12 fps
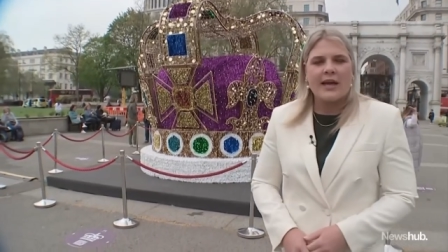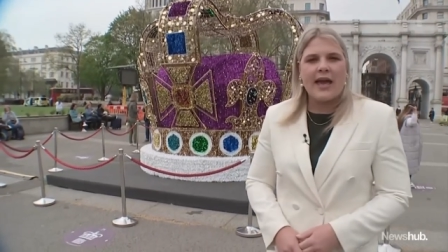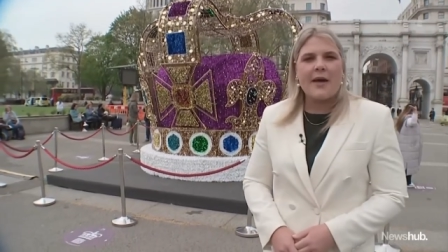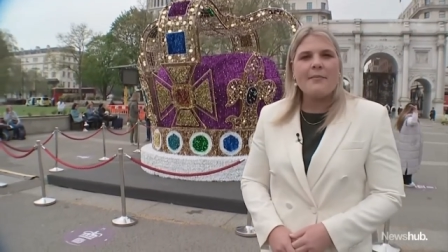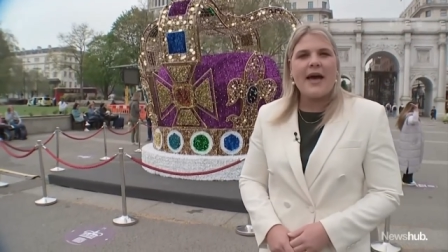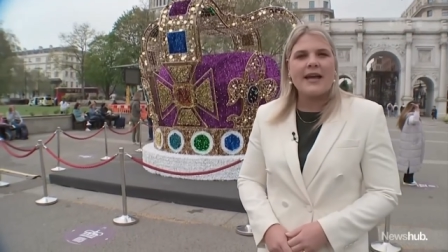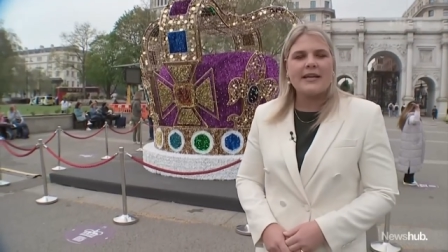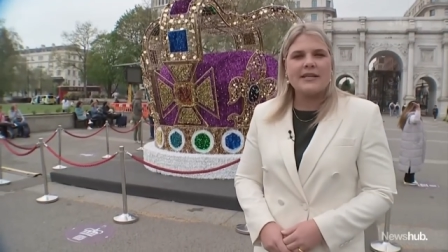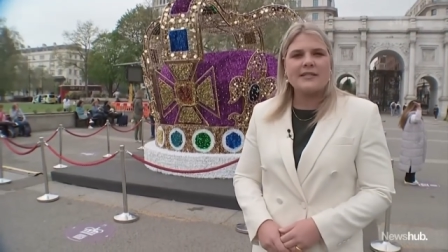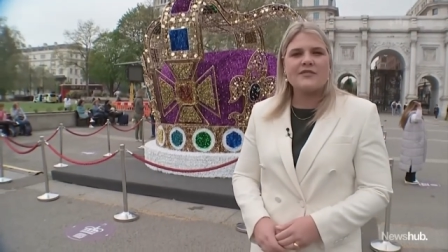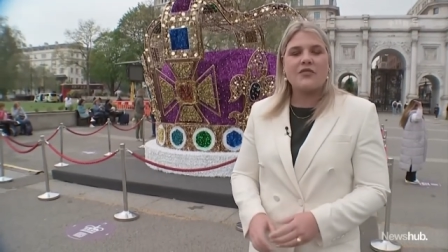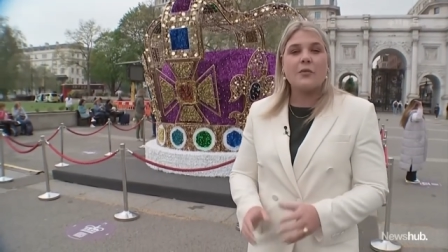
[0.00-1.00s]

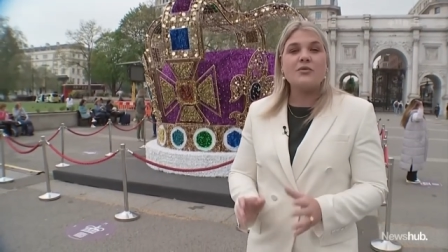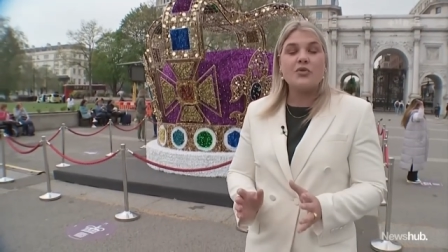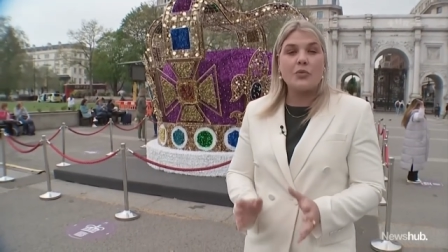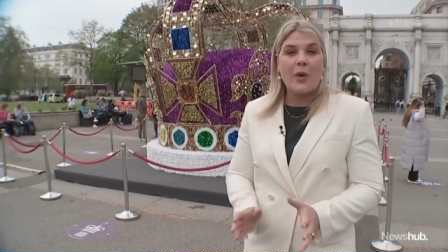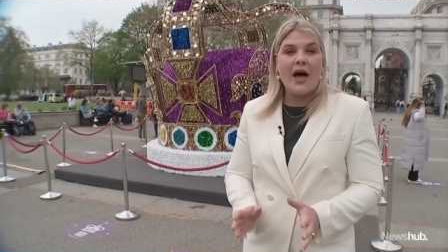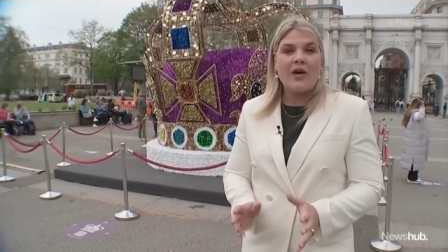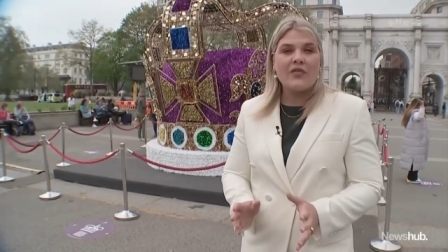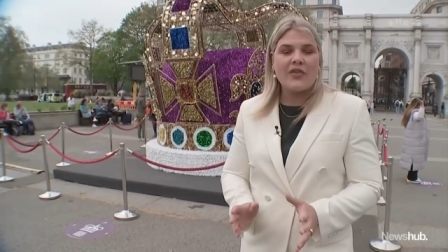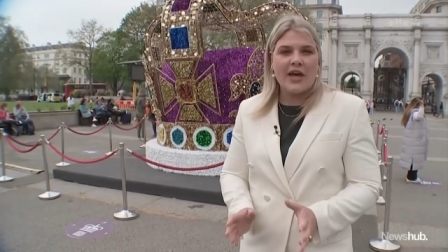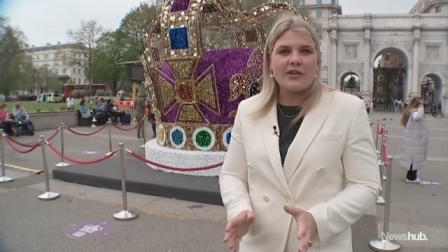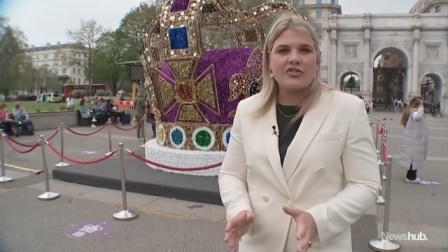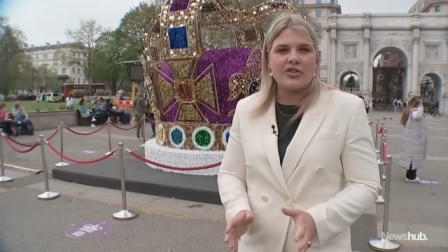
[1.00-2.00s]
Campaigners from twelve
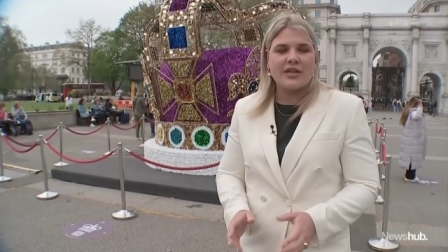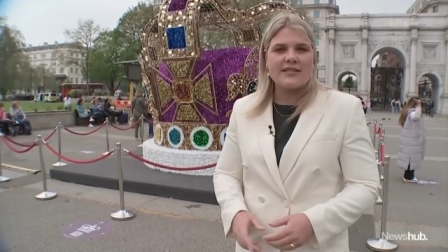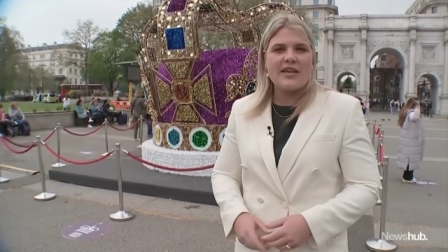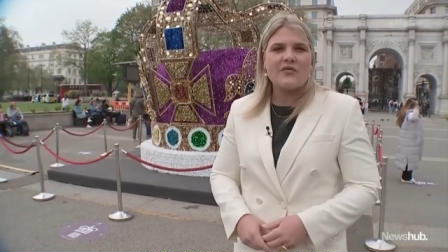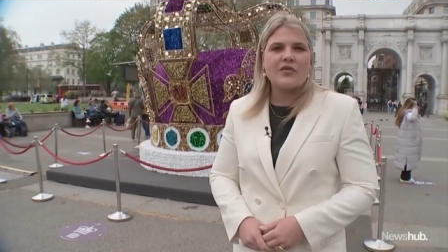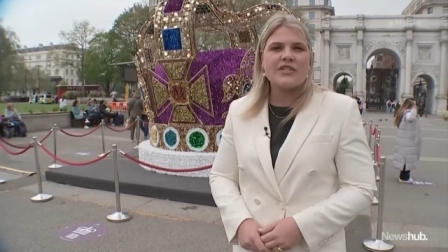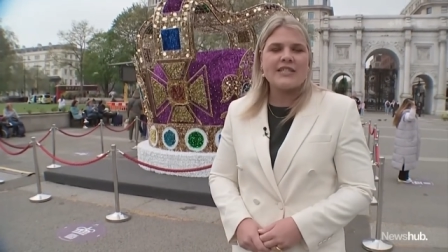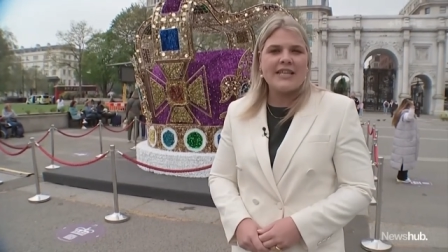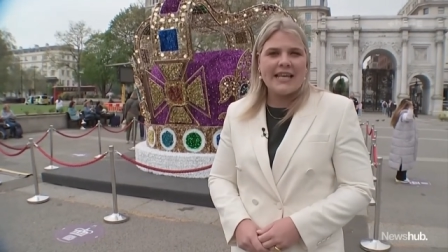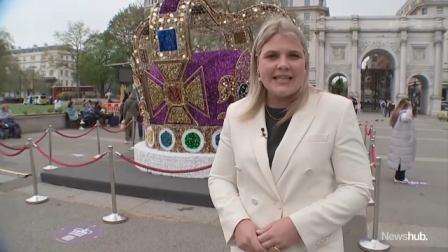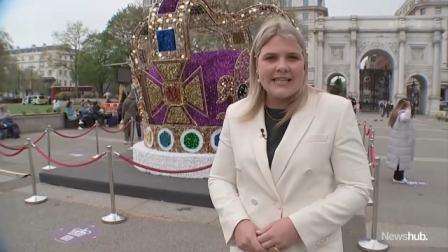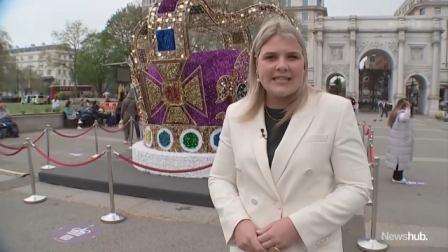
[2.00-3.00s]
countries have
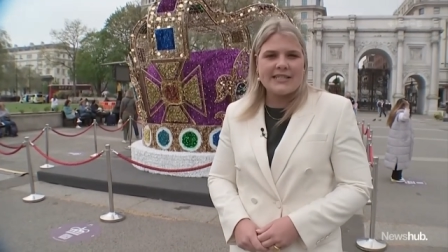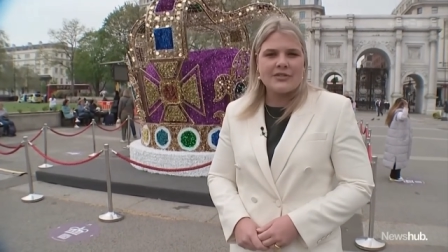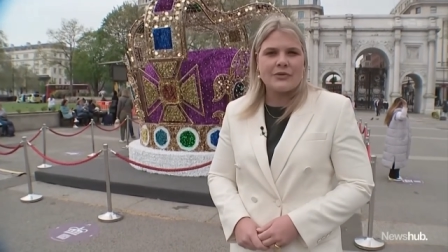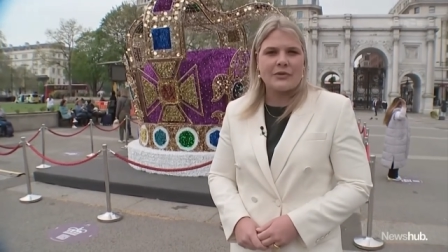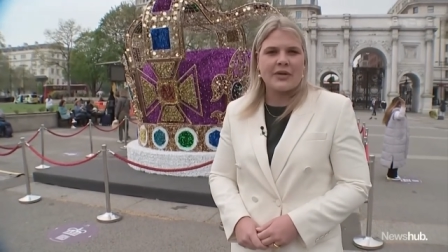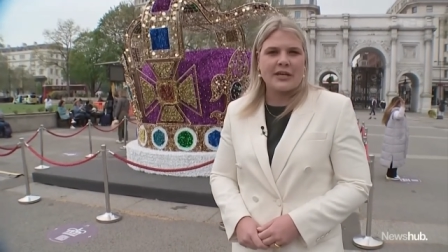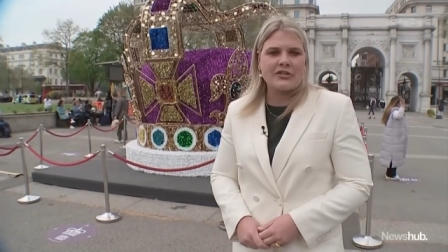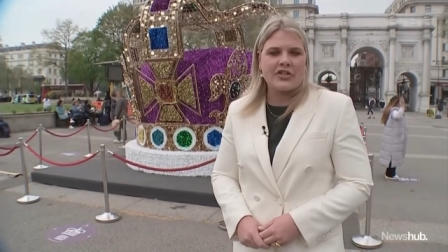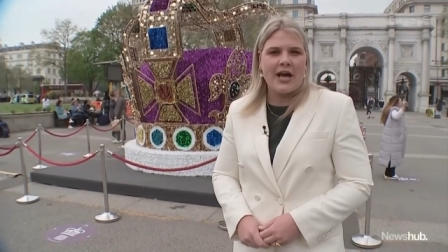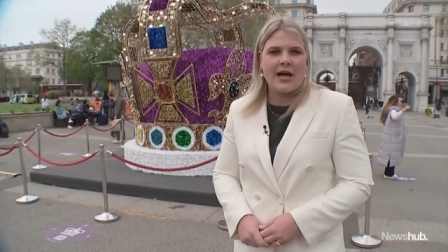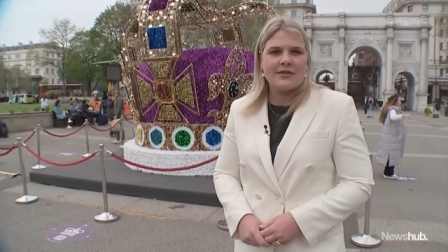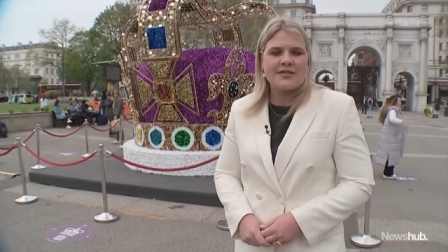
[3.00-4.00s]
written a letter to King
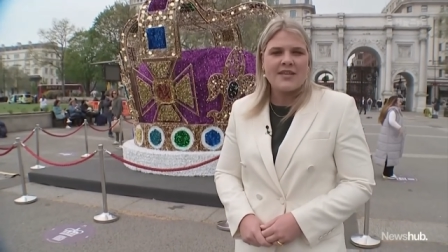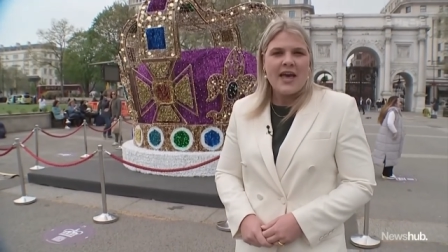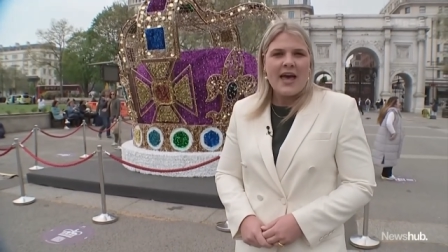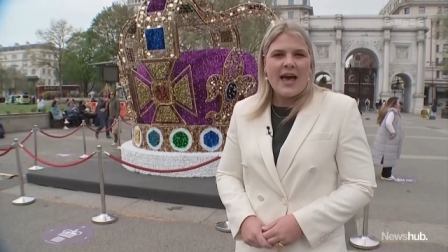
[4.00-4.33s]
Charles